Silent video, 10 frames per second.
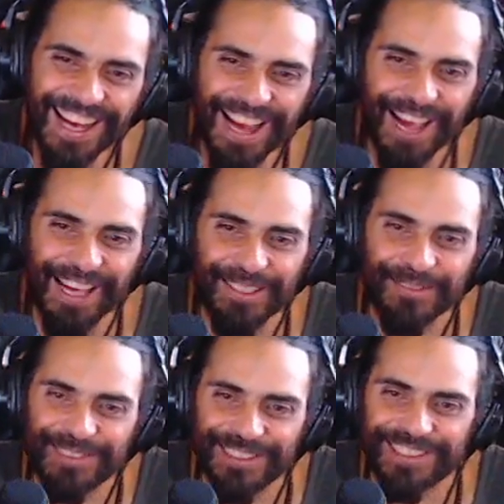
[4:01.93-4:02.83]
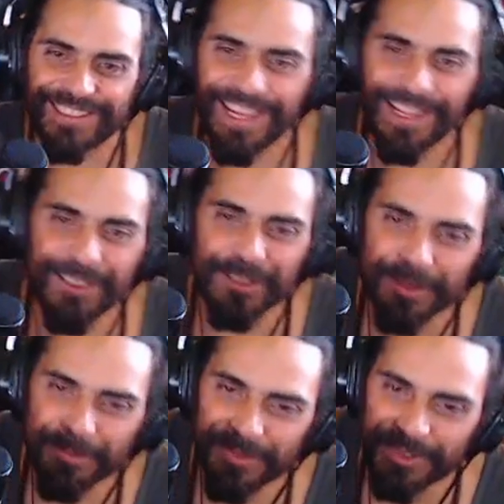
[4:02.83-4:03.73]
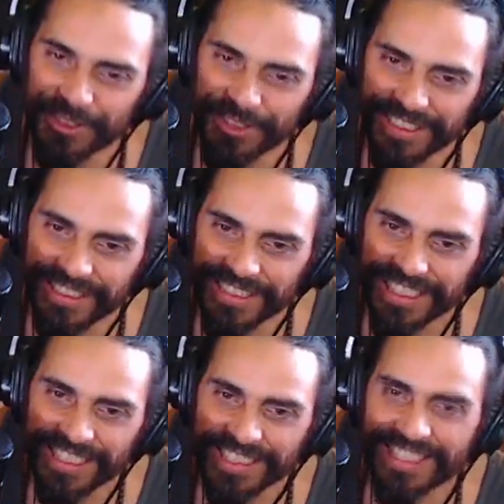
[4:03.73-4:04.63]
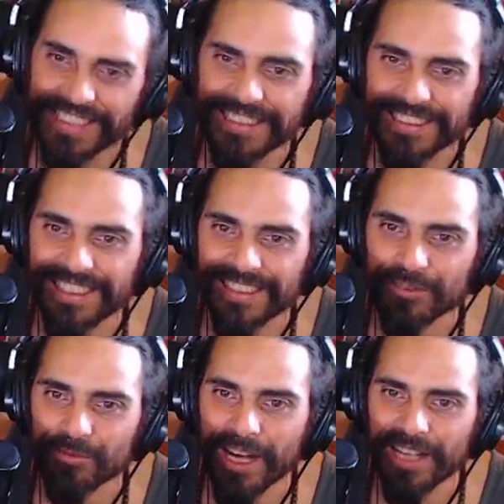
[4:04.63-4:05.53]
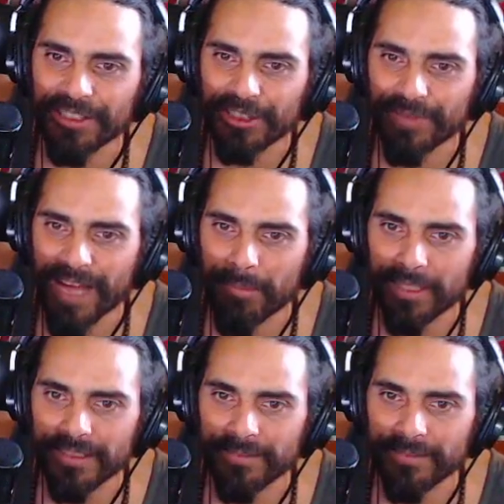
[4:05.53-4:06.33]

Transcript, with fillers: Adam says Elm Street. Desi says Roger Rabbit.